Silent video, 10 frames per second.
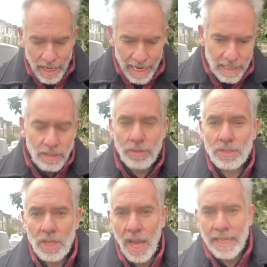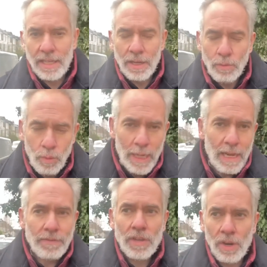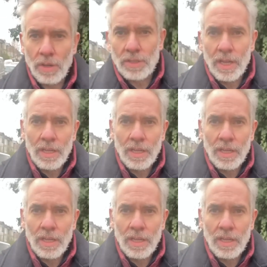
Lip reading: it looks like we have got